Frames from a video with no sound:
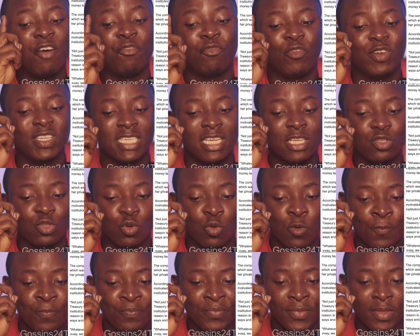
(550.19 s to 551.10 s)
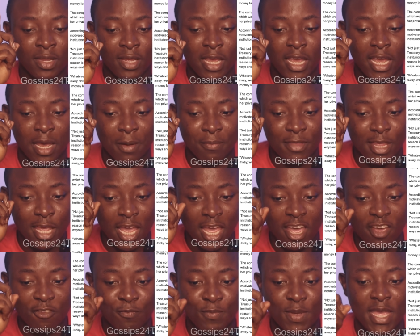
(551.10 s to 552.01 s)
I have written to
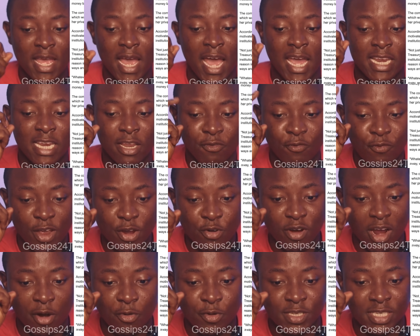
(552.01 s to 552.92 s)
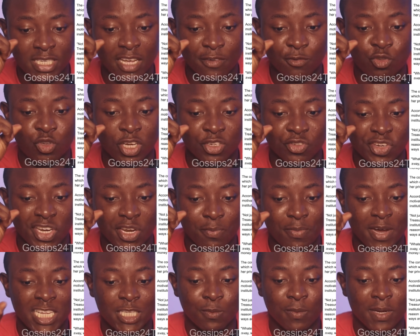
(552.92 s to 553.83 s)
the FBI, the Federal Reserve Treasury
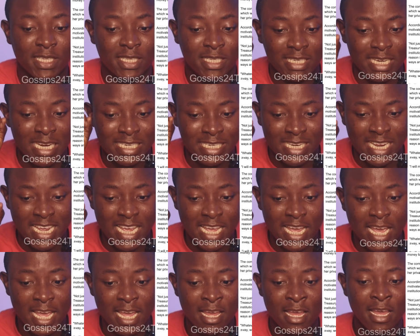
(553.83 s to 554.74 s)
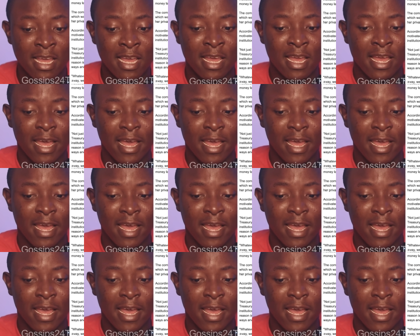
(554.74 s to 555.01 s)
Department, the DA.